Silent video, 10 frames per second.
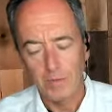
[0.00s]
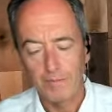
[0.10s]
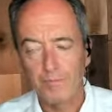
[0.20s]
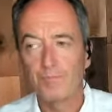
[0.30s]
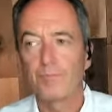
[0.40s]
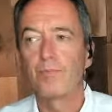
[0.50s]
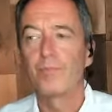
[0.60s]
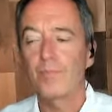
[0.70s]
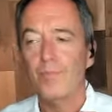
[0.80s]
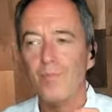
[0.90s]
the
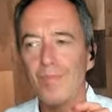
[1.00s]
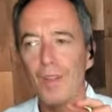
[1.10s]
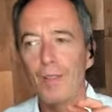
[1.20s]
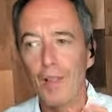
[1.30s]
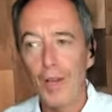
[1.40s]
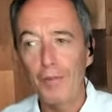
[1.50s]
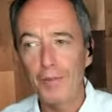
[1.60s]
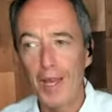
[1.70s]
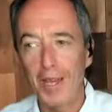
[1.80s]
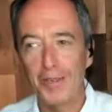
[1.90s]

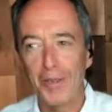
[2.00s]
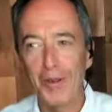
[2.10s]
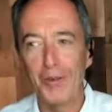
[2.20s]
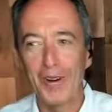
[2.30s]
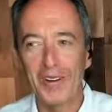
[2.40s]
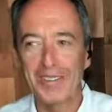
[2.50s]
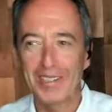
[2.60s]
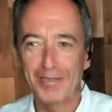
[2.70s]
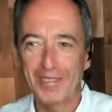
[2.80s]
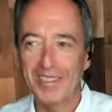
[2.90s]
life that you are
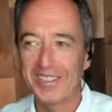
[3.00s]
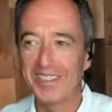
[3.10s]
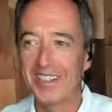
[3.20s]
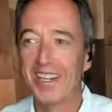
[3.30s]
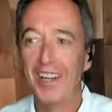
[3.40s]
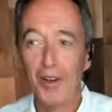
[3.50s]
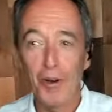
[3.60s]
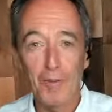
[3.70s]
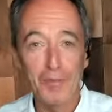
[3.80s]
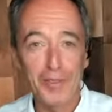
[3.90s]
experiencing.
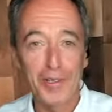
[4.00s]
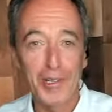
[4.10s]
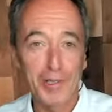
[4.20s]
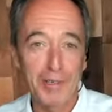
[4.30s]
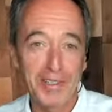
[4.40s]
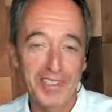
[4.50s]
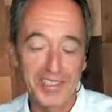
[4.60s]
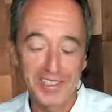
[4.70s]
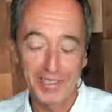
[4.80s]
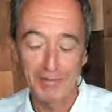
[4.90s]
Hopefully you're
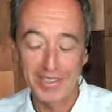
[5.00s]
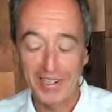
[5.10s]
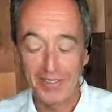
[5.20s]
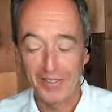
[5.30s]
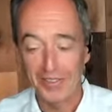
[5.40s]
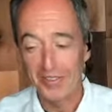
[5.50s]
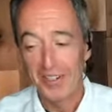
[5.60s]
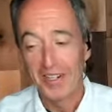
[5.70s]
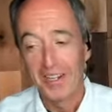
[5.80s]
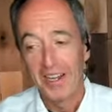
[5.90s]
experiencing some sound
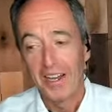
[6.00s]
too.